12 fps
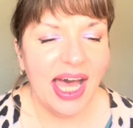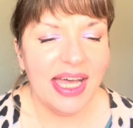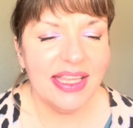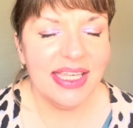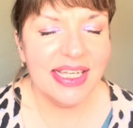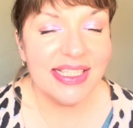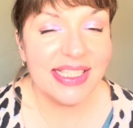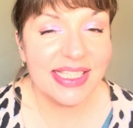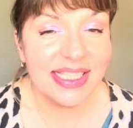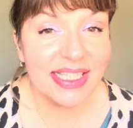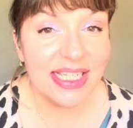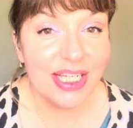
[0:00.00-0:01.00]
And then
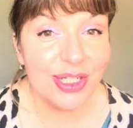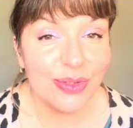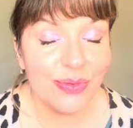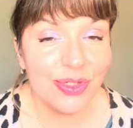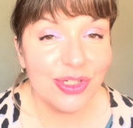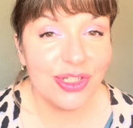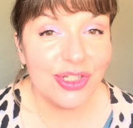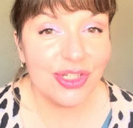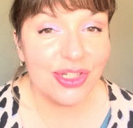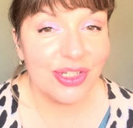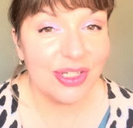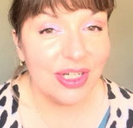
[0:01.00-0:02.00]
cedarwood
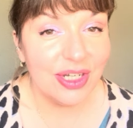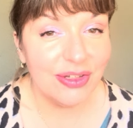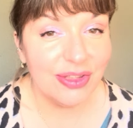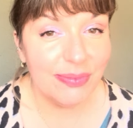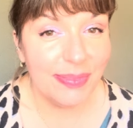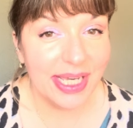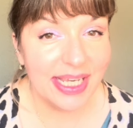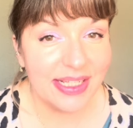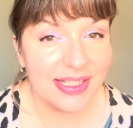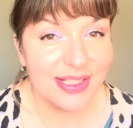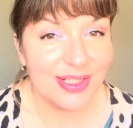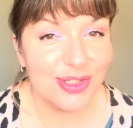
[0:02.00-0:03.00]
at the
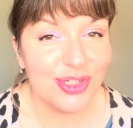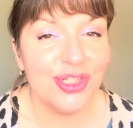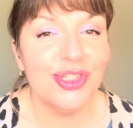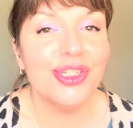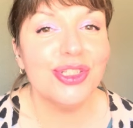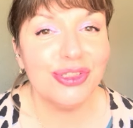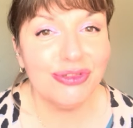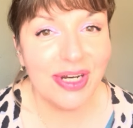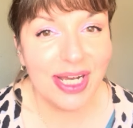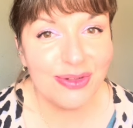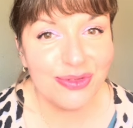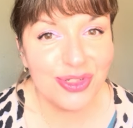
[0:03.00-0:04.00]
base to just
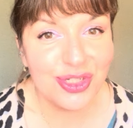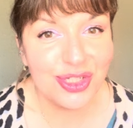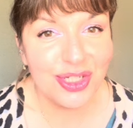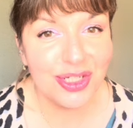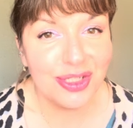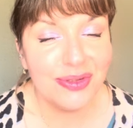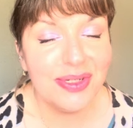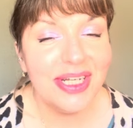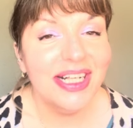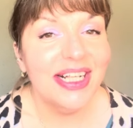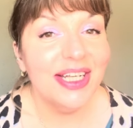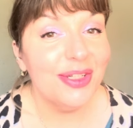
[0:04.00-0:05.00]
ground you.
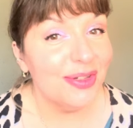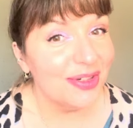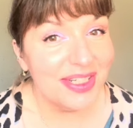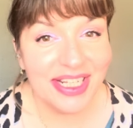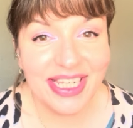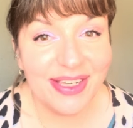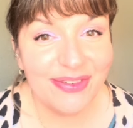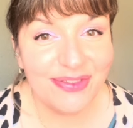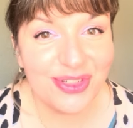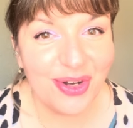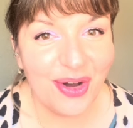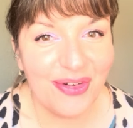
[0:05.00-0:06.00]
You're not going to
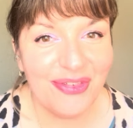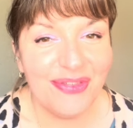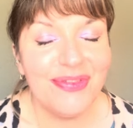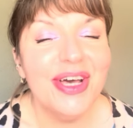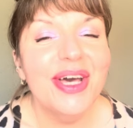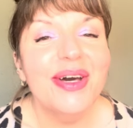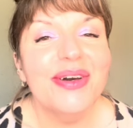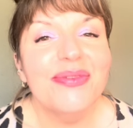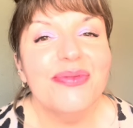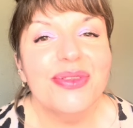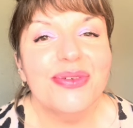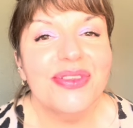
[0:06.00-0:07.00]
lift off
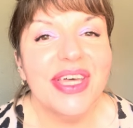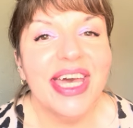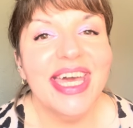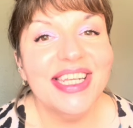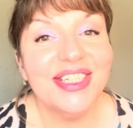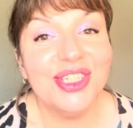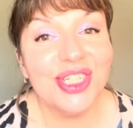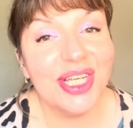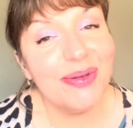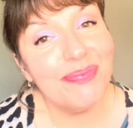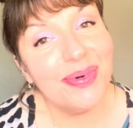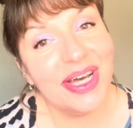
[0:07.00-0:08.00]
with all that
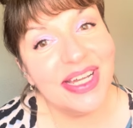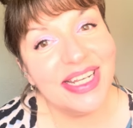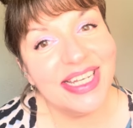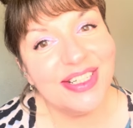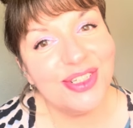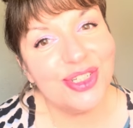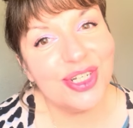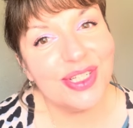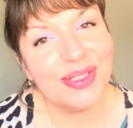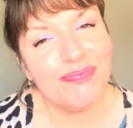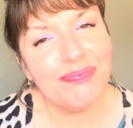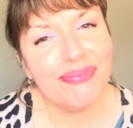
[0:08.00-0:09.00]
energy, but it
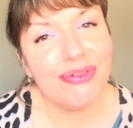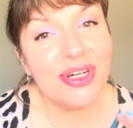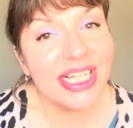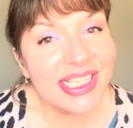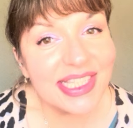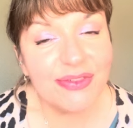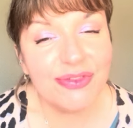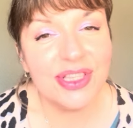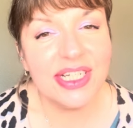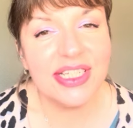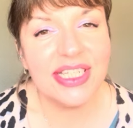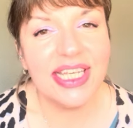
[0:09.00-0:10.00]
just brings
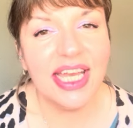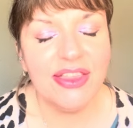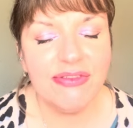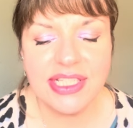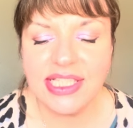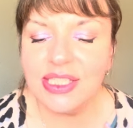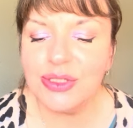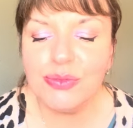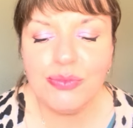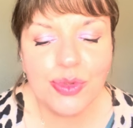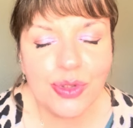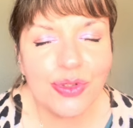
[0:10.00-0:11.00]
everything together. It
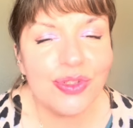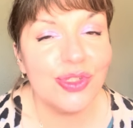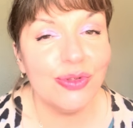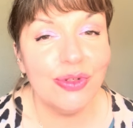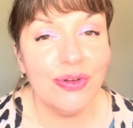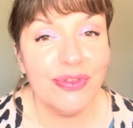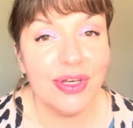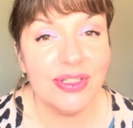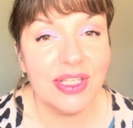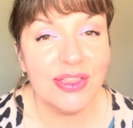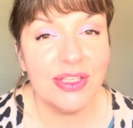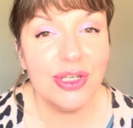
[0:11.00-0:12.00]
smooths all of
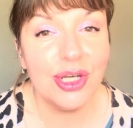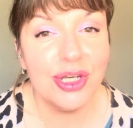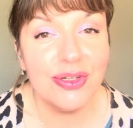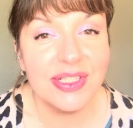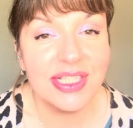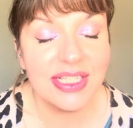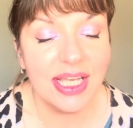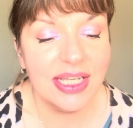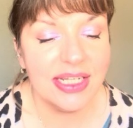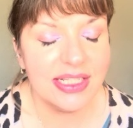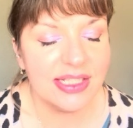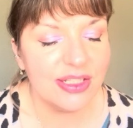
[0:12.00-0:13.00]
those other notes,
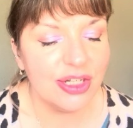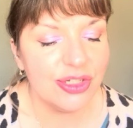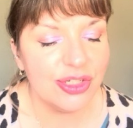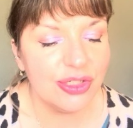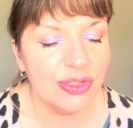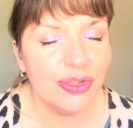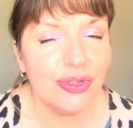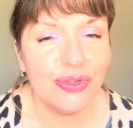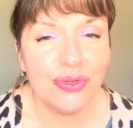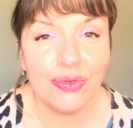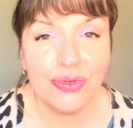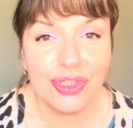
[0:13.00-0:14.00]
and it's such a
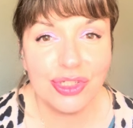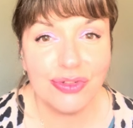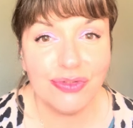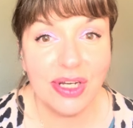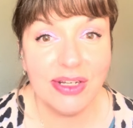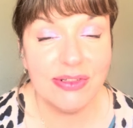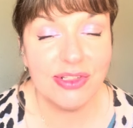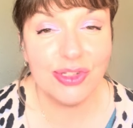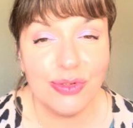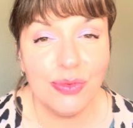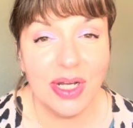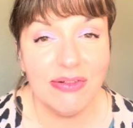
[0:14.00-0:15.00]
gorgeous fragrance
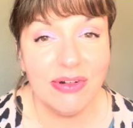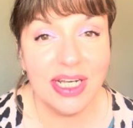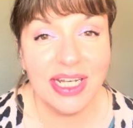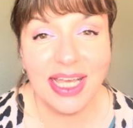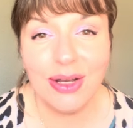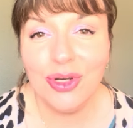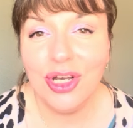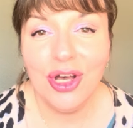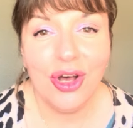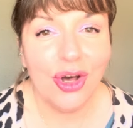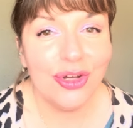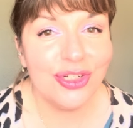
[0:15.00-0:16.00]
wear right now
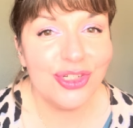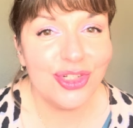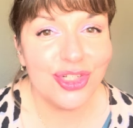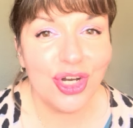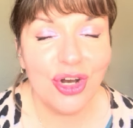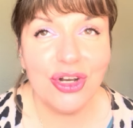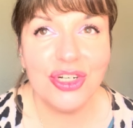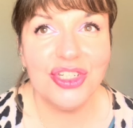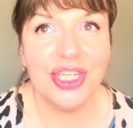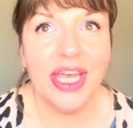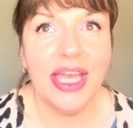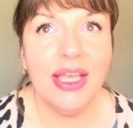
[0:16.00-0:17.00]
on a dark
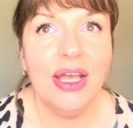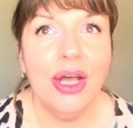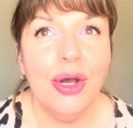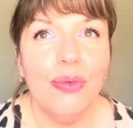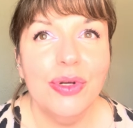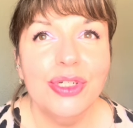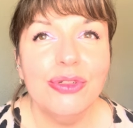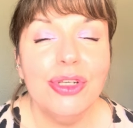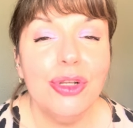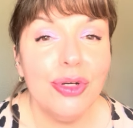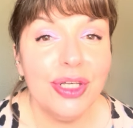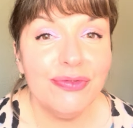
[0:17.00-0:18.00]
day when you're
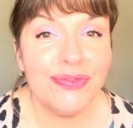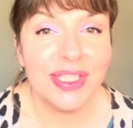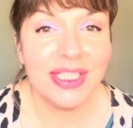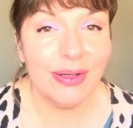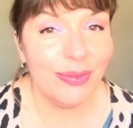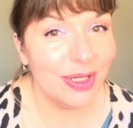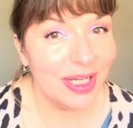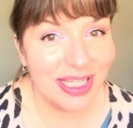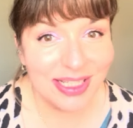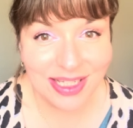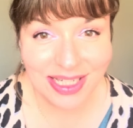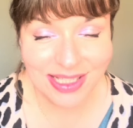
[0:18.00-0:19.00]
longing for summer.
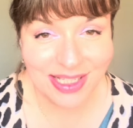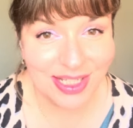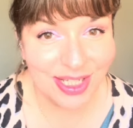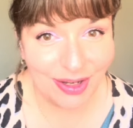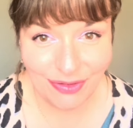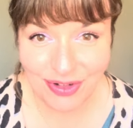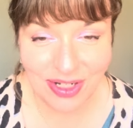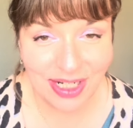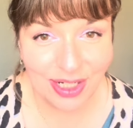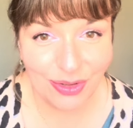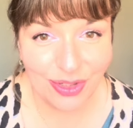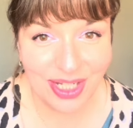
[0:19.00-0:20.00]
It is
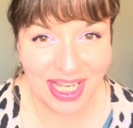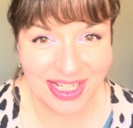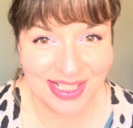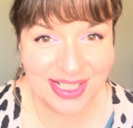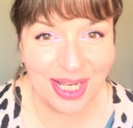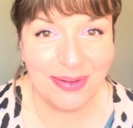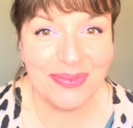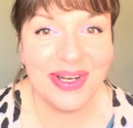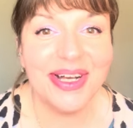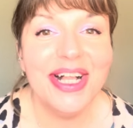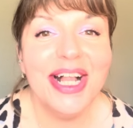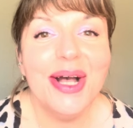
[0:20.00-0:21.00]
definitely not yet
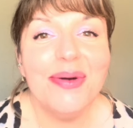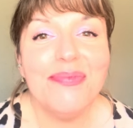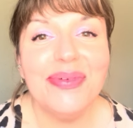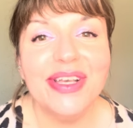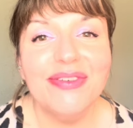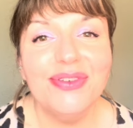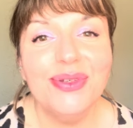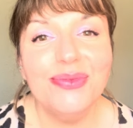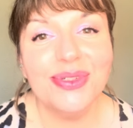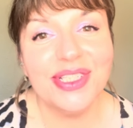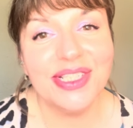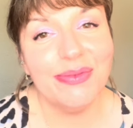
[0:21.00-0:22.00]
summer, but if you
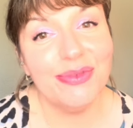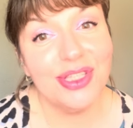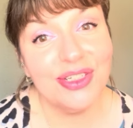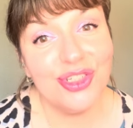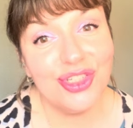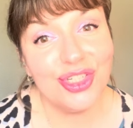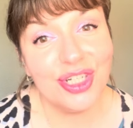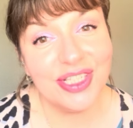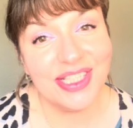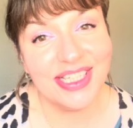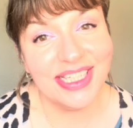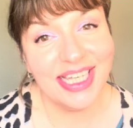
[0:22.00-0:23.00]
want something
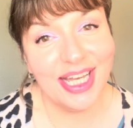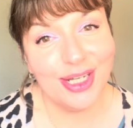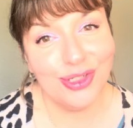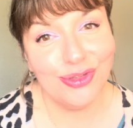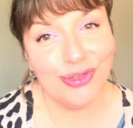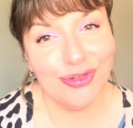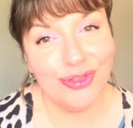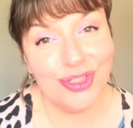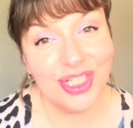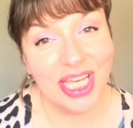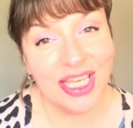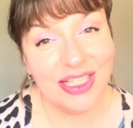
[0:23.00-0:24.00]
just to get you through the
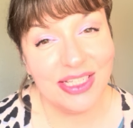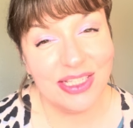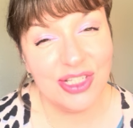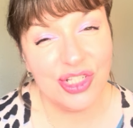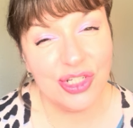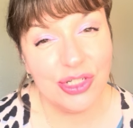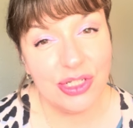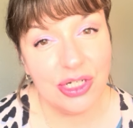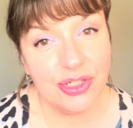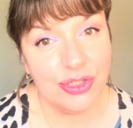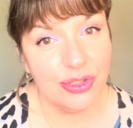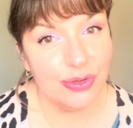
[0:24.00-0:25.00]
day, this is
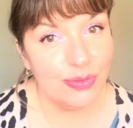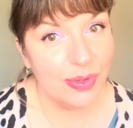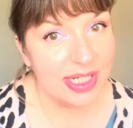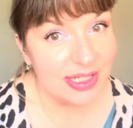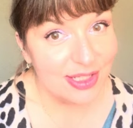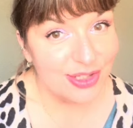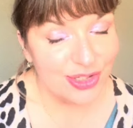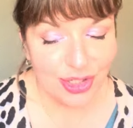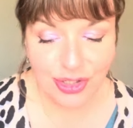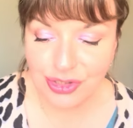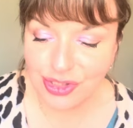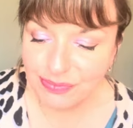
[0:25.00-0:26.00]
such a good way to
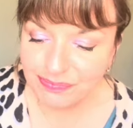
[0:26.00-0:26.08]
start.